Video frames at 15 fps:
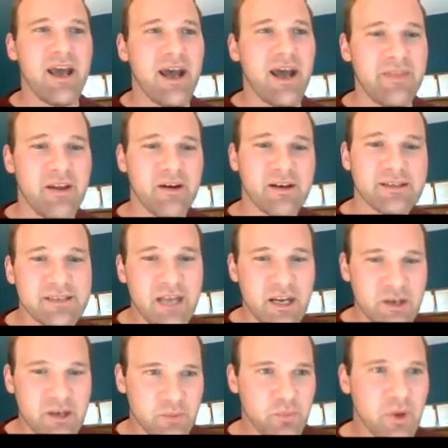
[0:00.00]
And there are
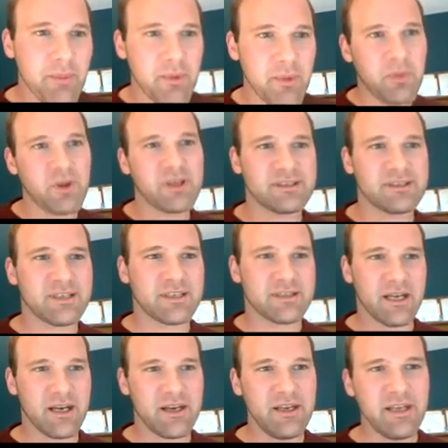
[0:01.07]
standard probabilistic
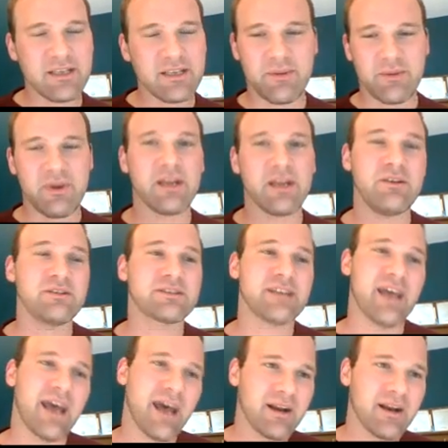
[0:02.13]
techniques that we can use
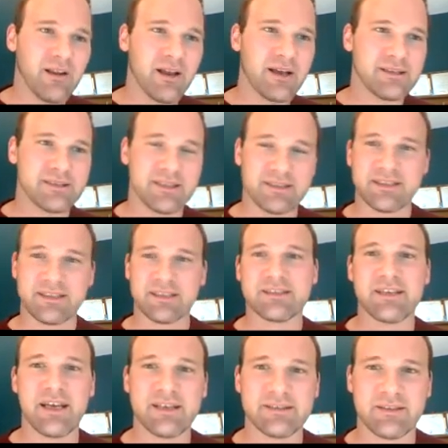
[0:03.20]
to analyze the
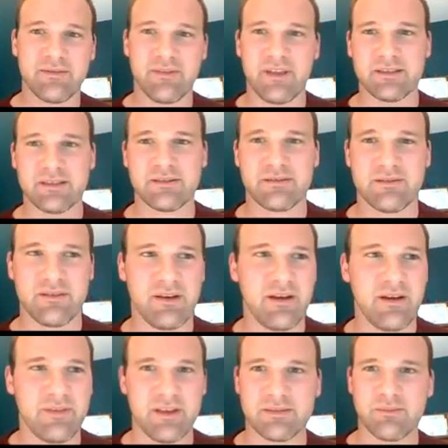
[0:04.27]
success of this
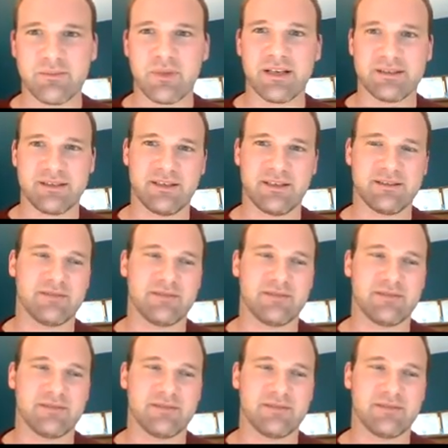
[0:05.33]
process.